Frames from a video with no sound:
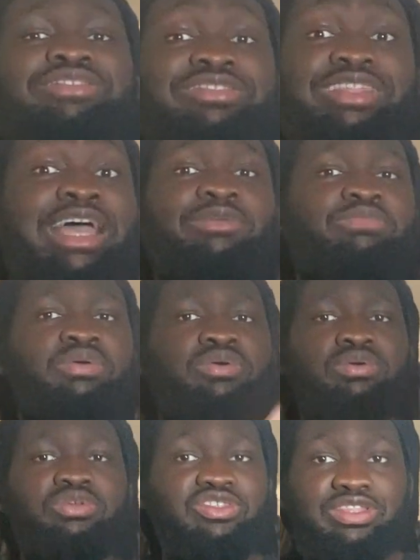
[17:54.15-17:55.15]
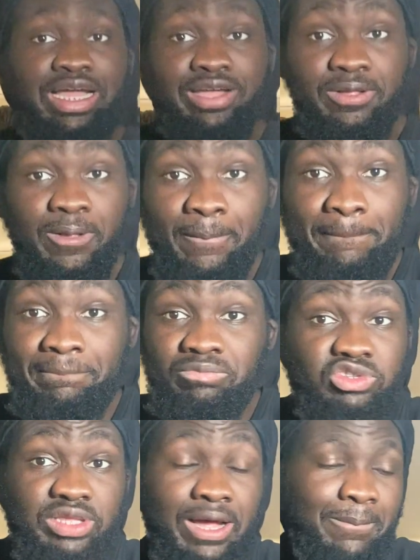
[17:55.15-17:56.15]
it's that, bro, it's
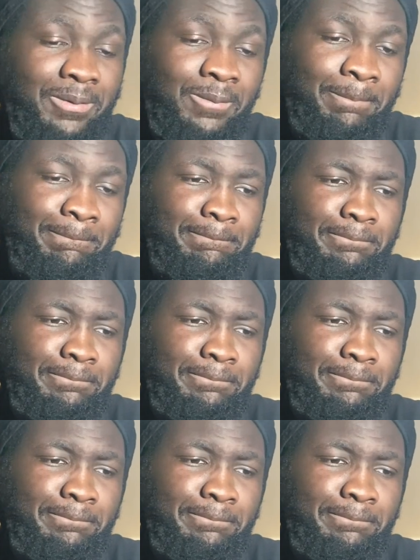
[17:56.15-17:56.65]
that, man.